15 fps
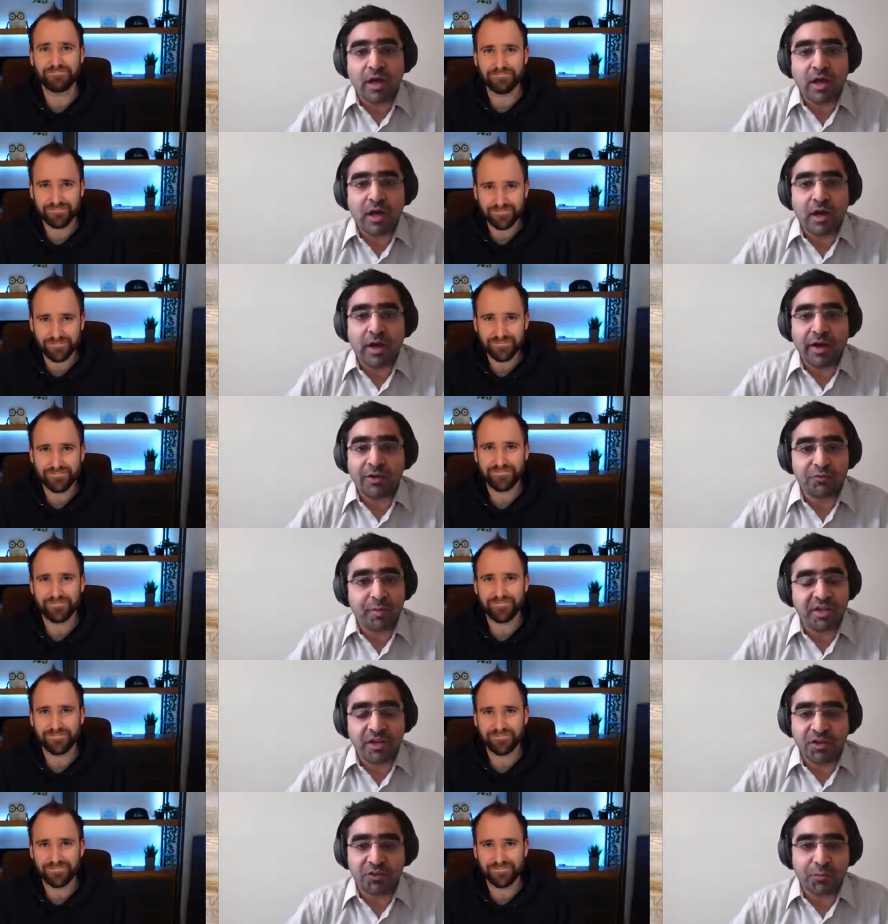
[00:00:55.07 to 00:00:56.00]
Speaker 1: Uh, it's
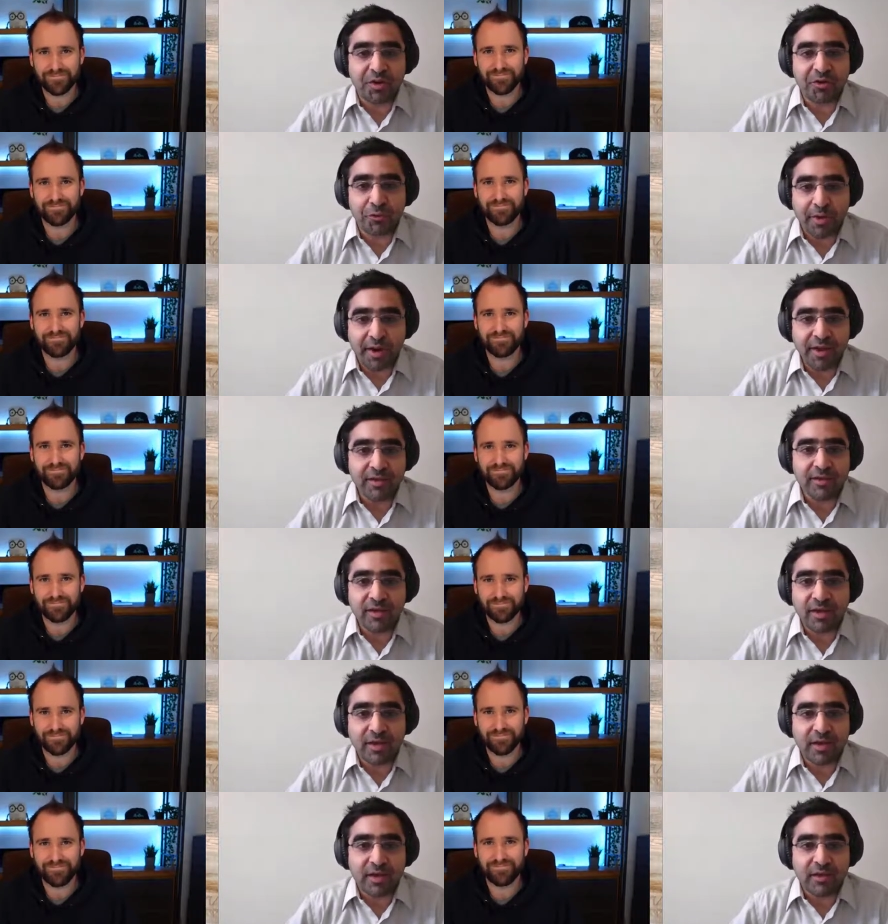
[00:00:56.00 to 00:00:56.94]
been it's been great,
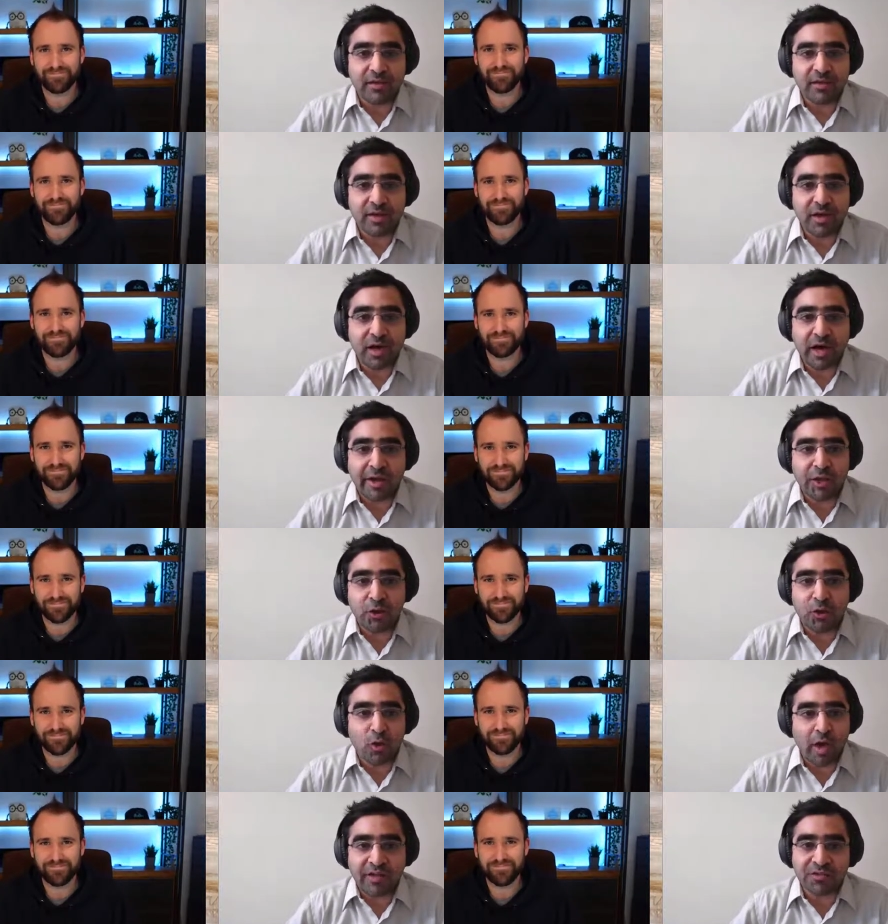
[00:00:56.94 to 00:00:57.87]
and uh,
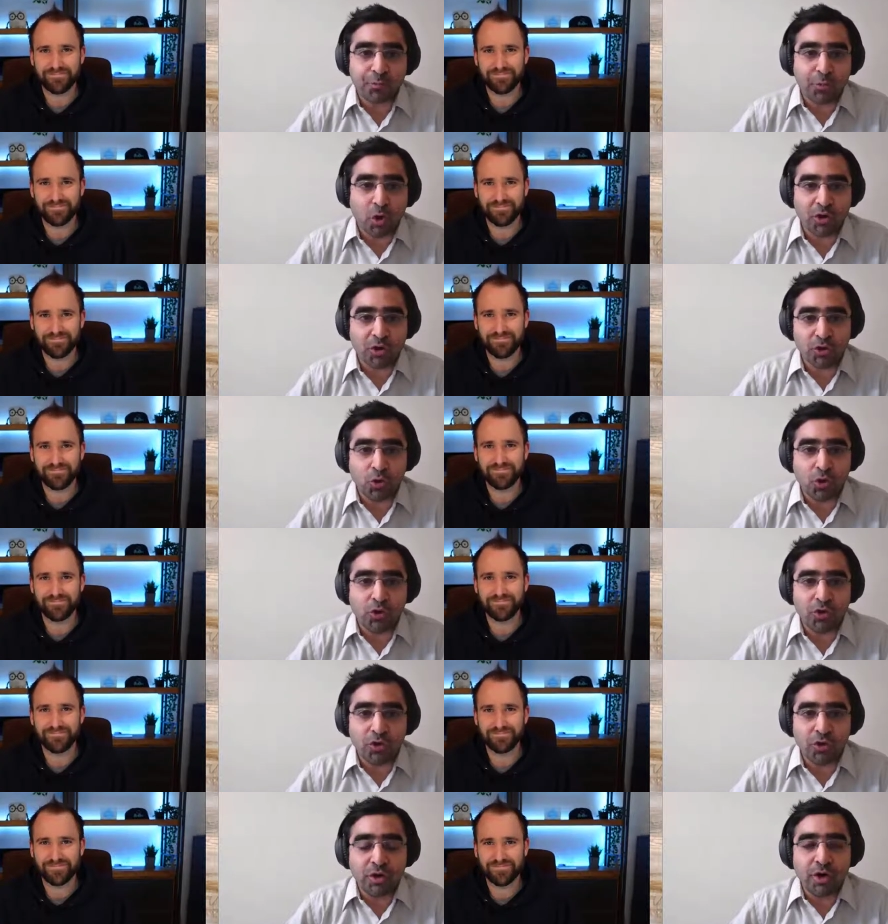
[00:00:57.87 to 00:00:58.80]
you know, as a product
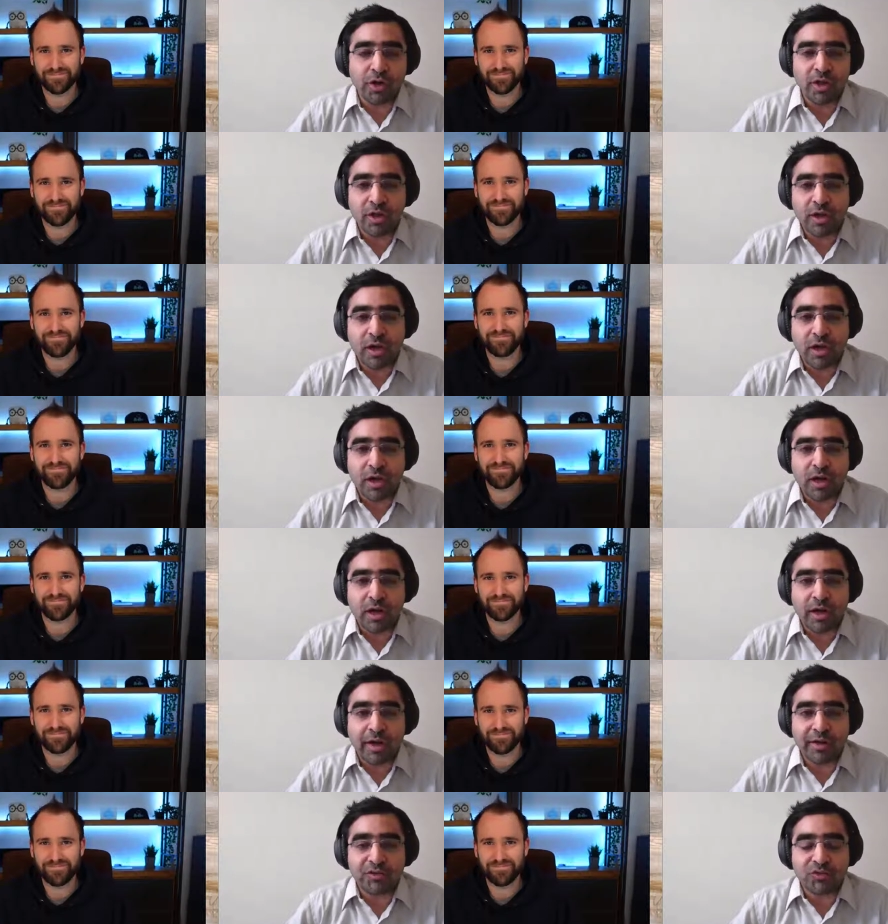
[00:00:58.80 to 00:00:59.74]
owner,
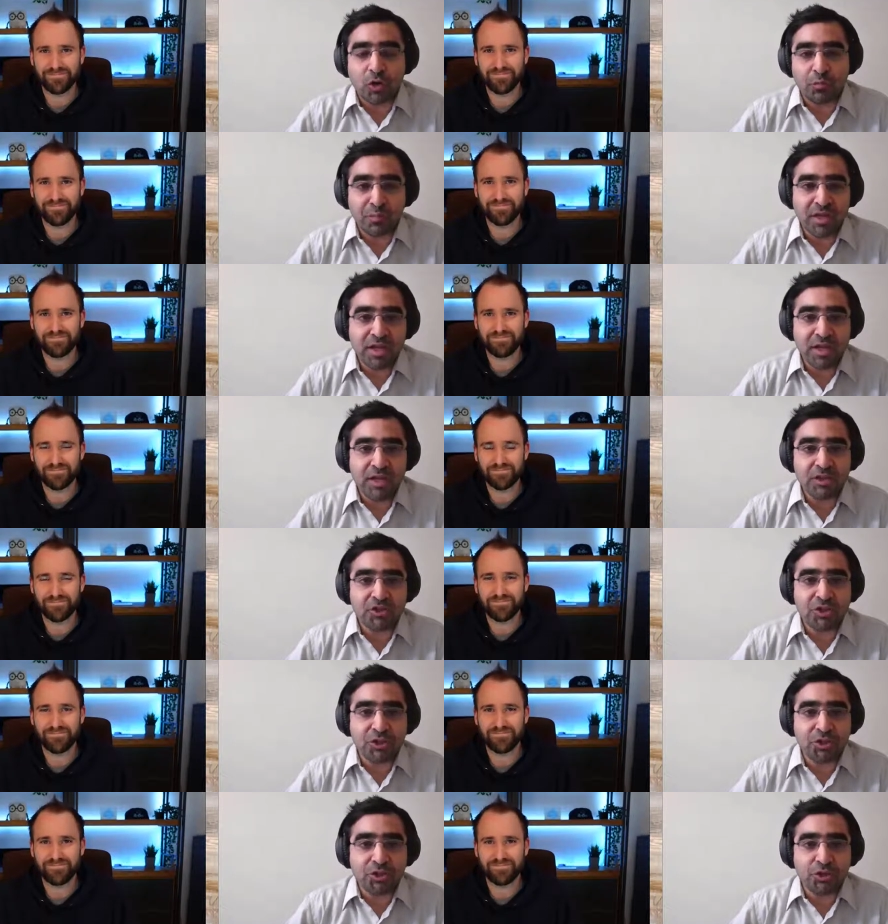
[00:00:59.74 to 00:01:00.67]
uh, it's on
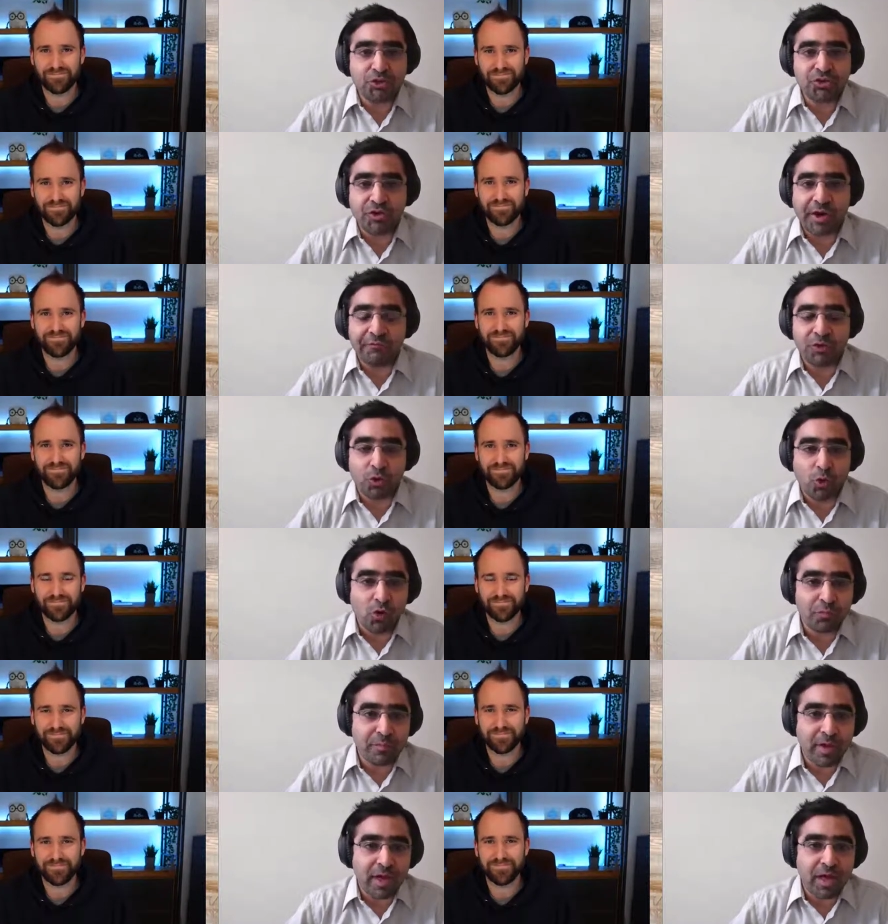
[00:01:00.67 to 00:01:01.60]
me to drive the
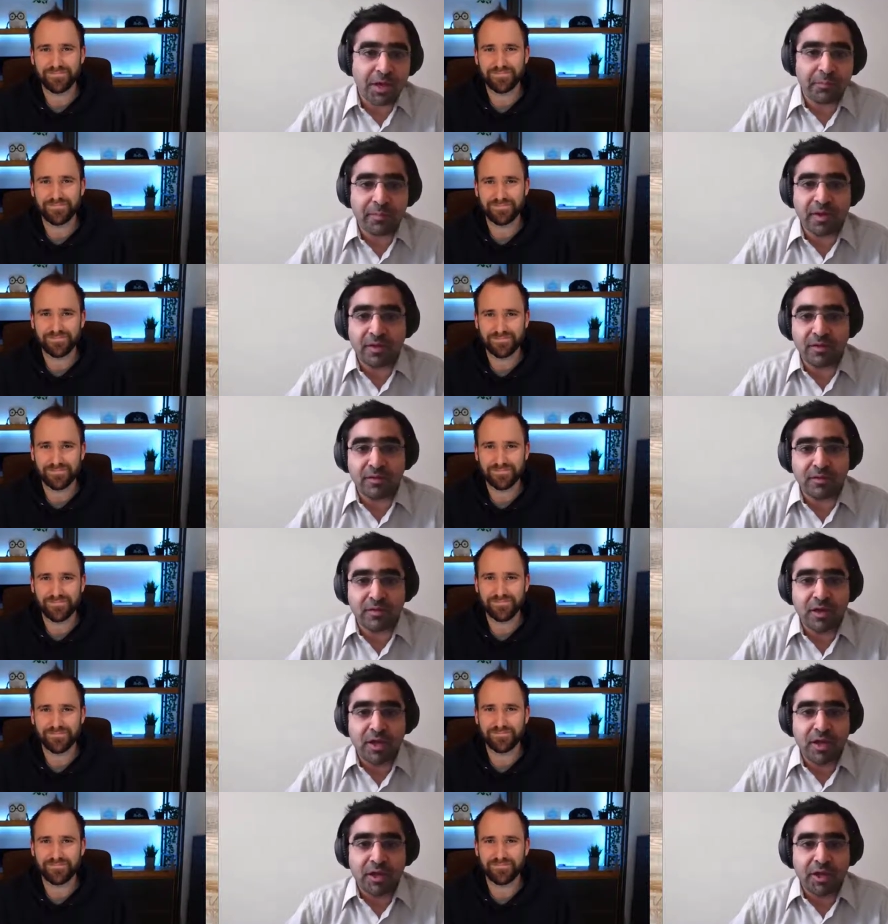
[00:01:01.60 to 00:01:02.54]
roadmap
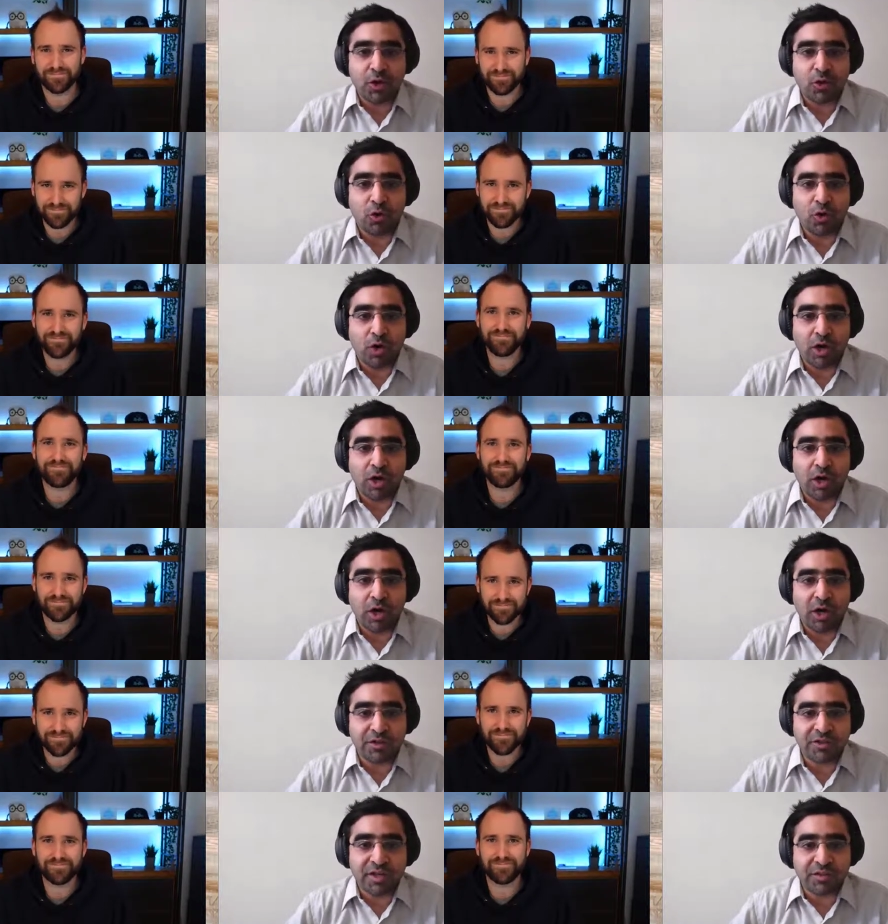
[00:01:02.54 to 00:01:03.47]
and you know
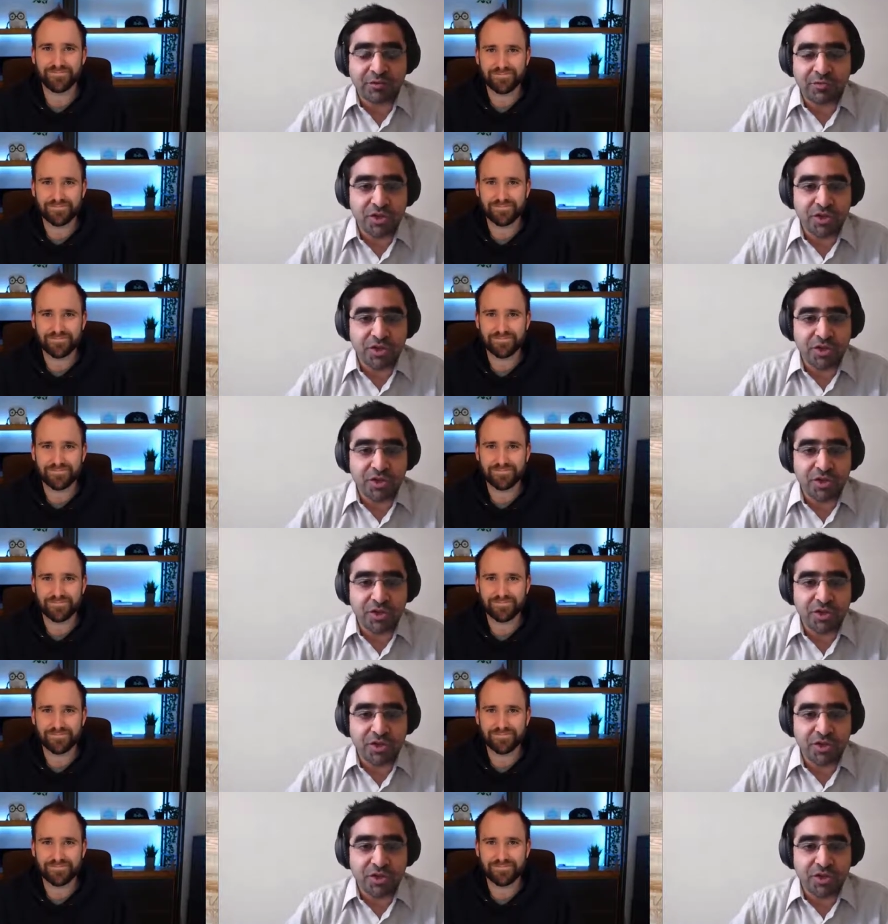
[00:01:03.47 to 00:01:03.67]
uh, take the